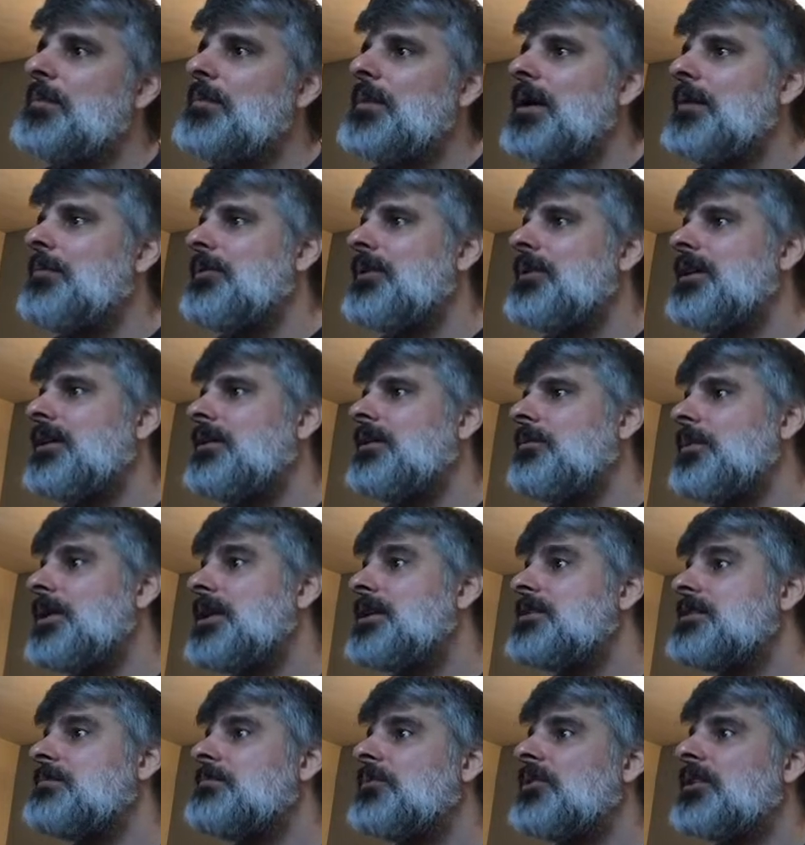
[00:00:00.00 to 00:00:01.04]
I mean, my play
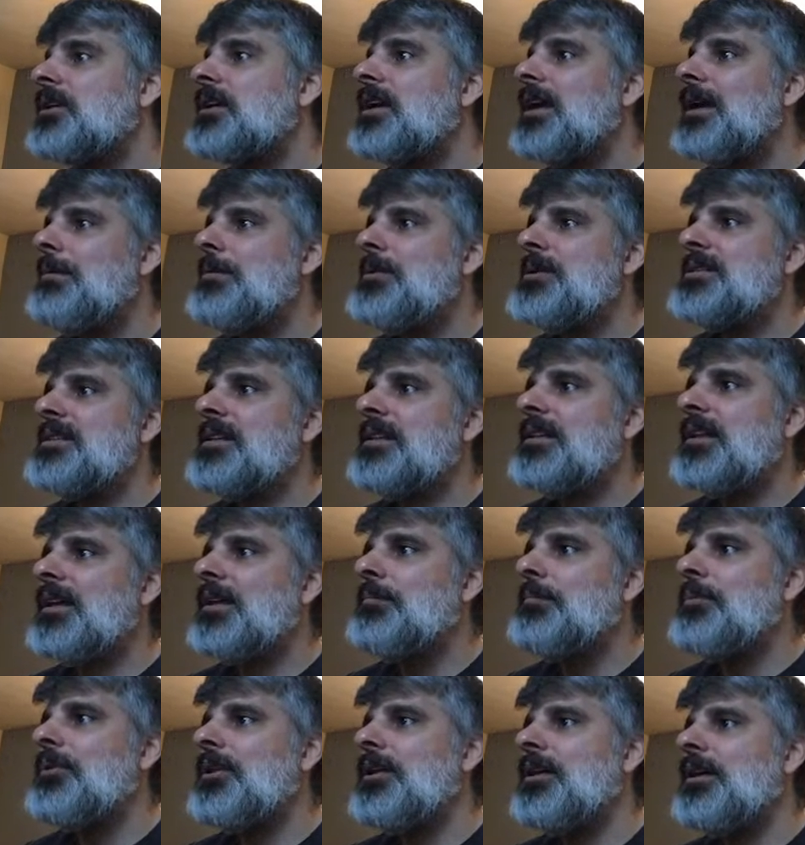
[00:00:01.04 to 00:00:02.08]
wins more gammons than
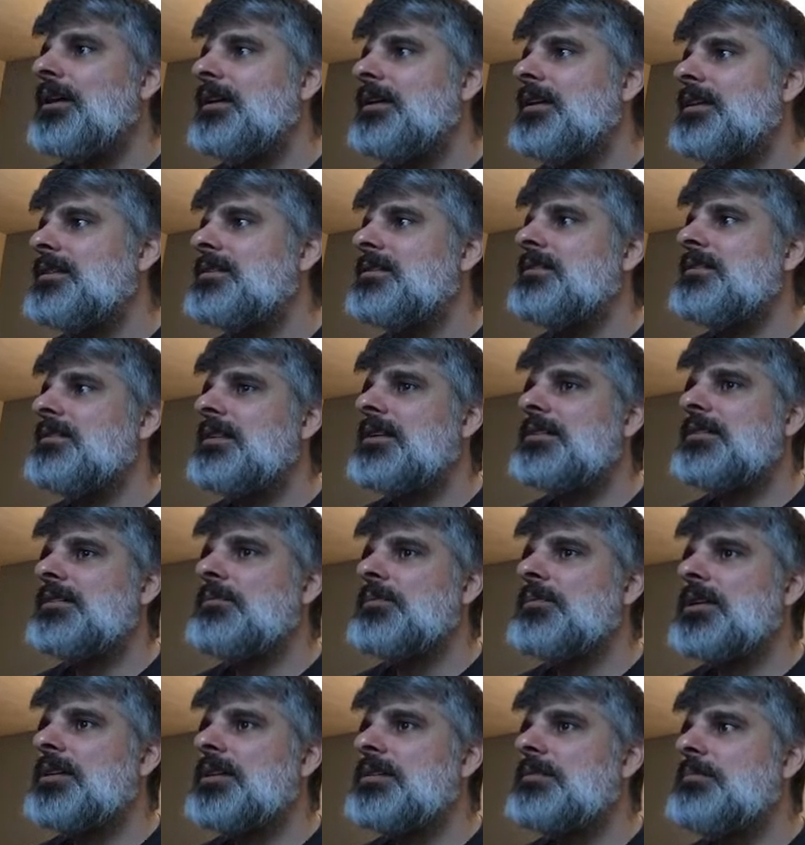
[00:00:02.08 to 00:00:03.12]
that play. It
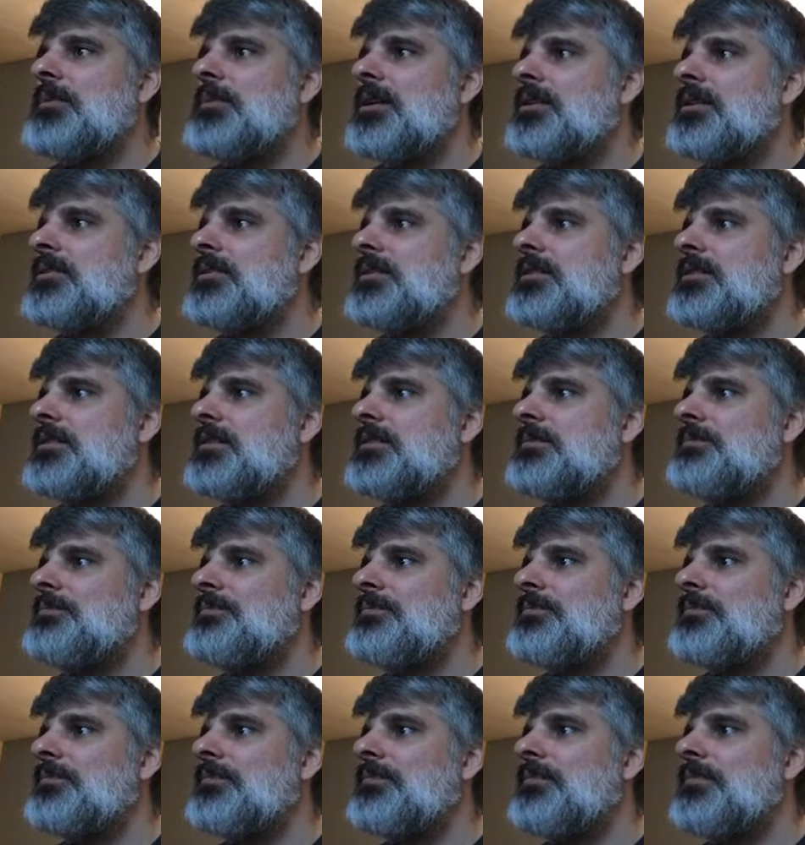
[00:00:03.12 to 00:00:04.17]
doesn't win as much.
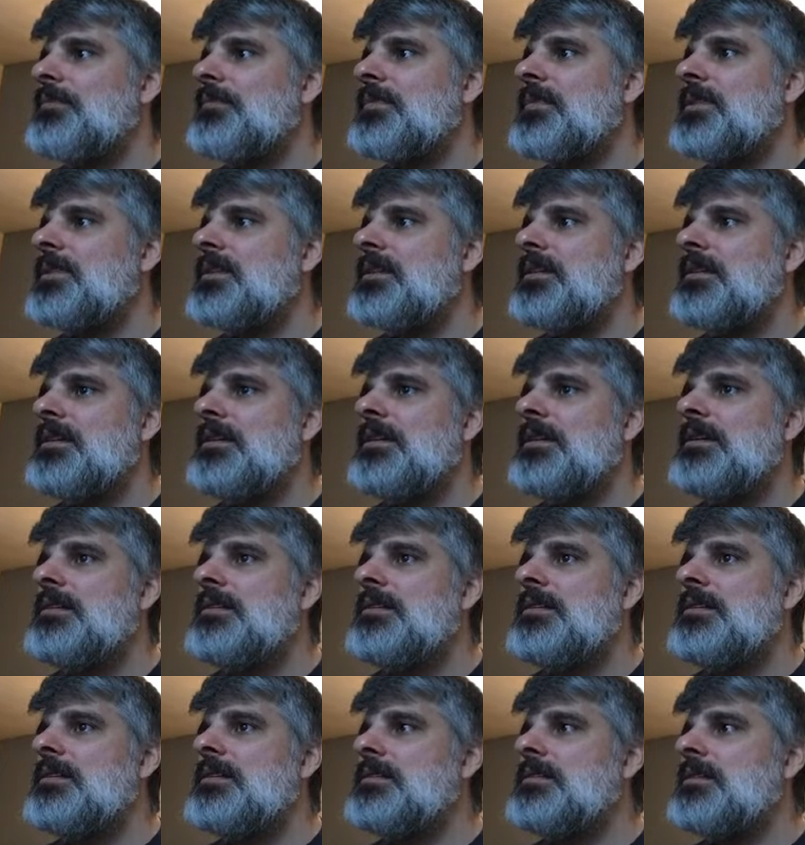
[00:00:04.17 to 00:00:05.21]

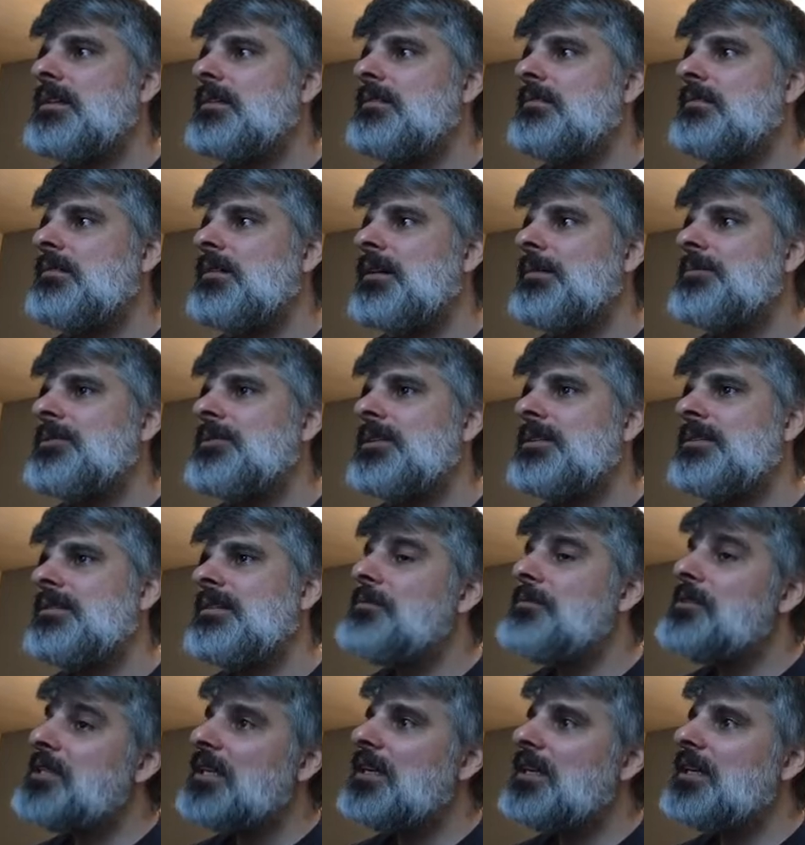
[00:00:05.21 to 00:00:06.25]
And there's other
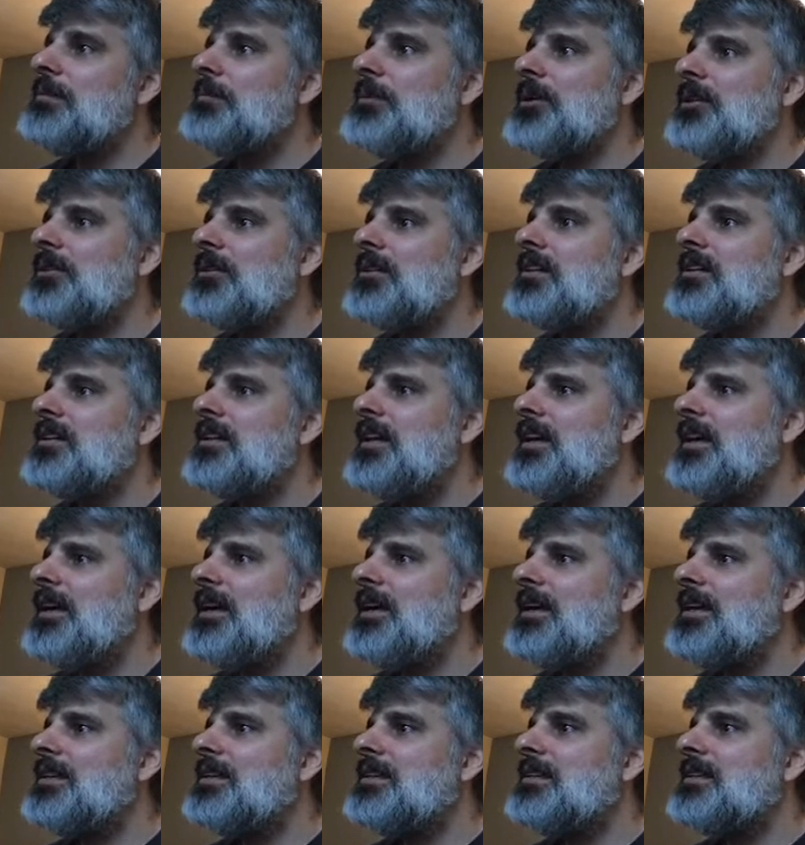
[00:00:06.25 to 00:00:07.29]
options. I was thinking about
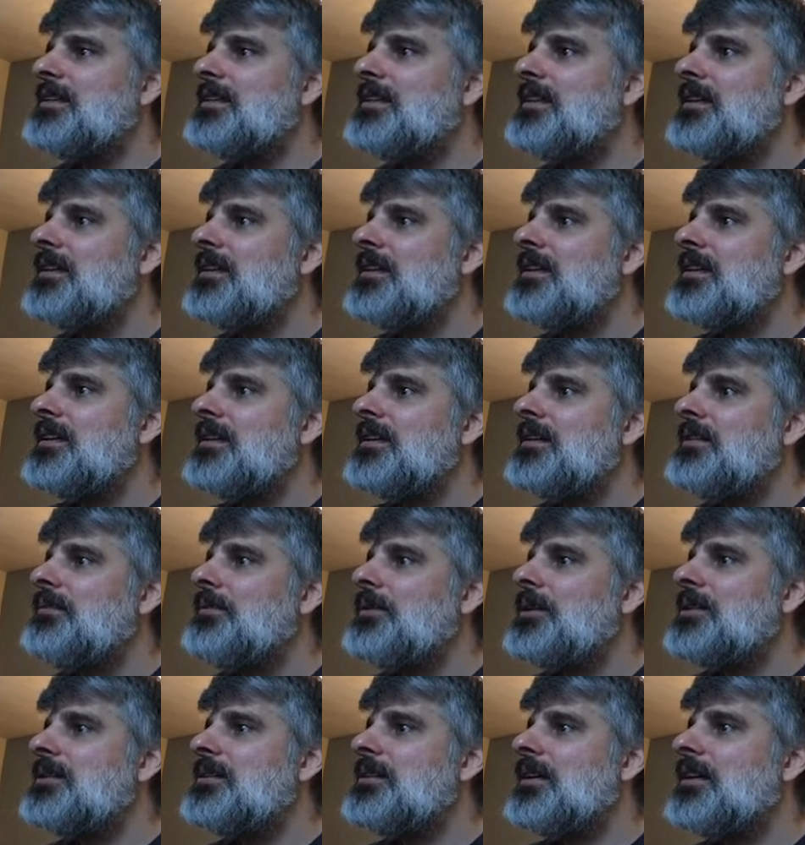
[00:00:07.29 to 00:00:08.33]
this,
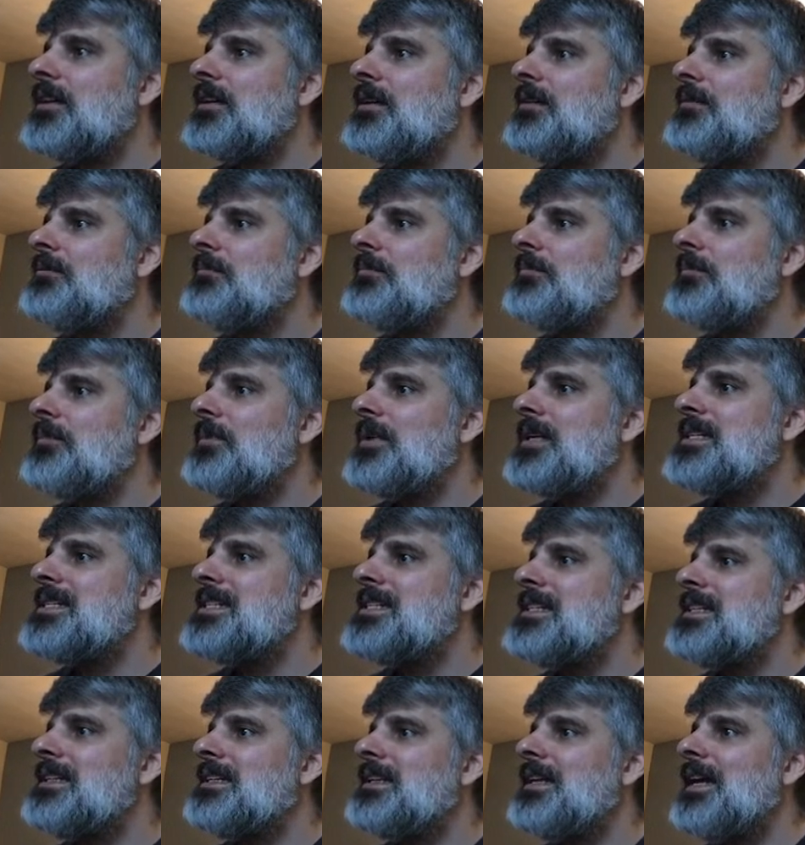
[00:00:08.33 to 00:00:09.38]
which
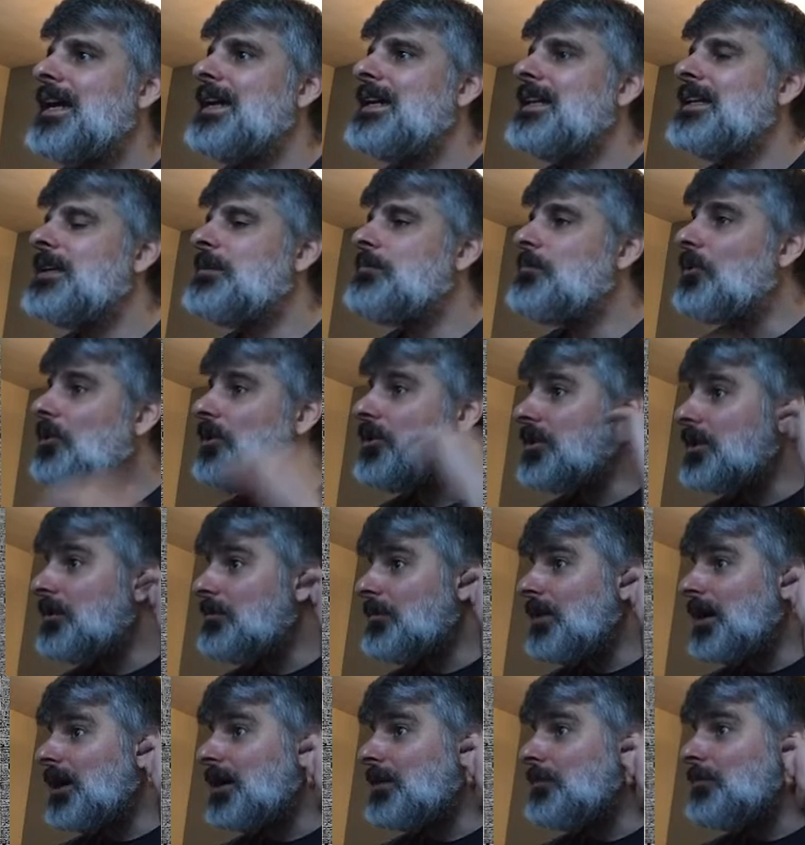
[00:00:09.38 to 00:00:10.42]
wins slightly more
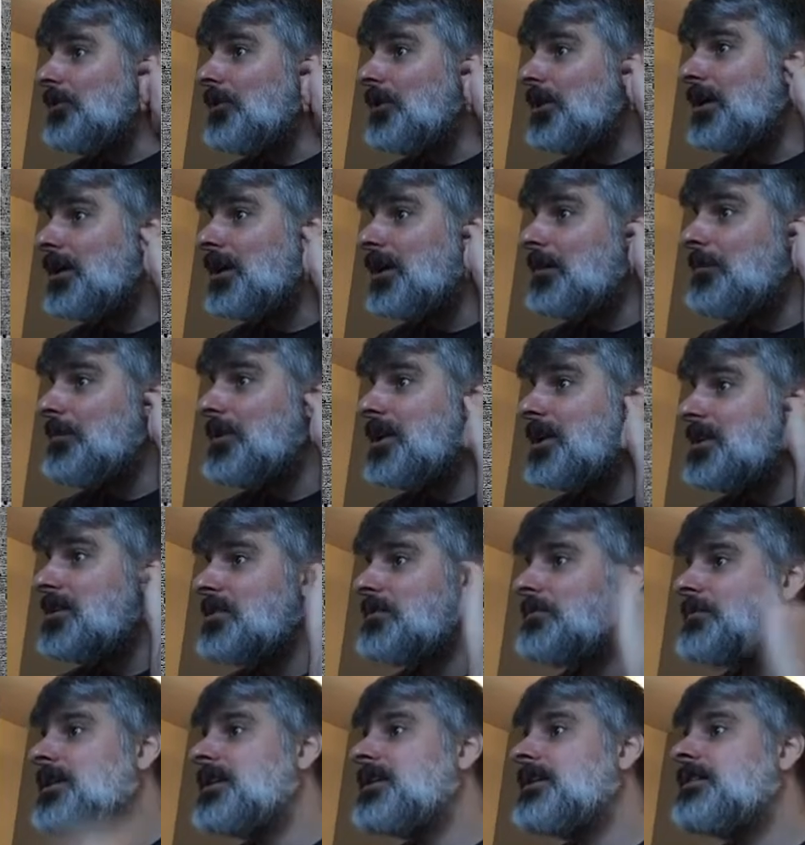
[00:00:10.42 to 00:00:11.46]
than my play, but
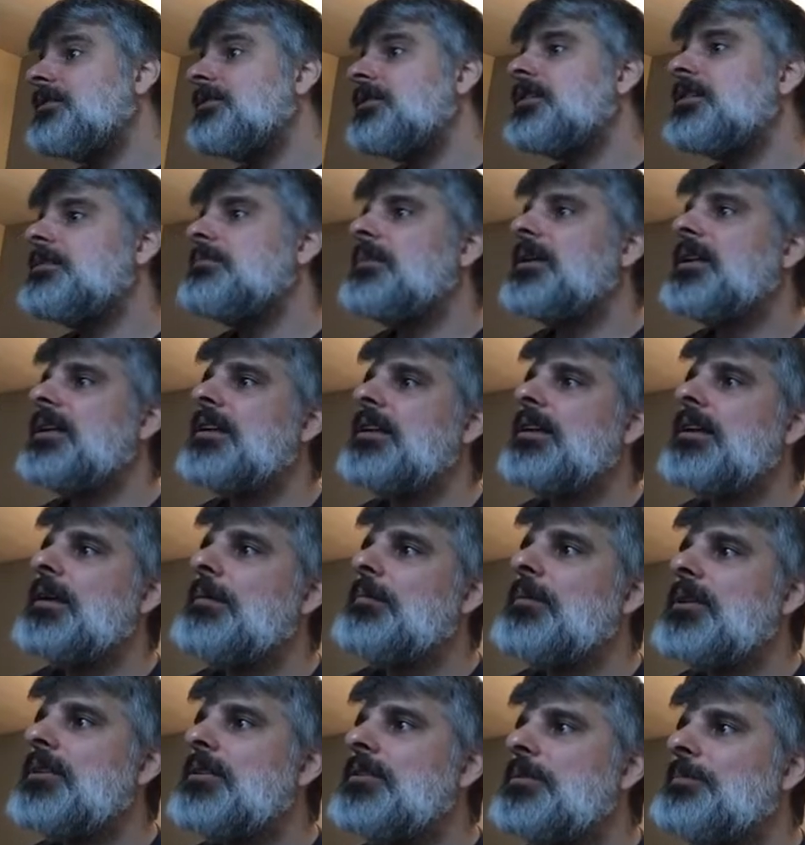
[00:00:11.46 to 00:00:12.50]
doesn't win nearly as many
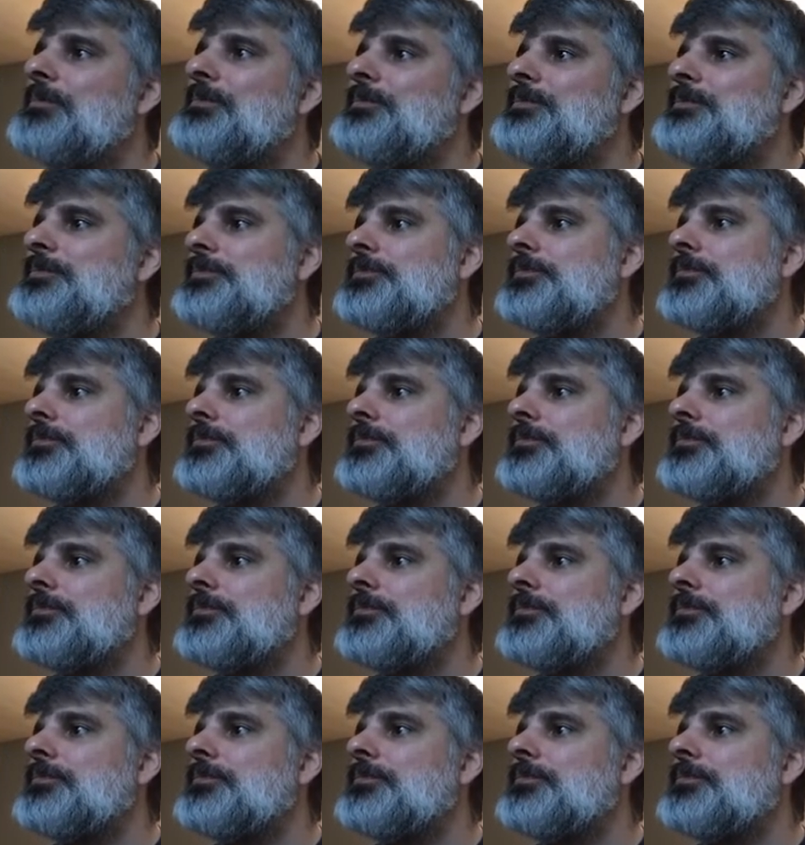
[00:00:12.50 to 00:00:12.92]
gammons.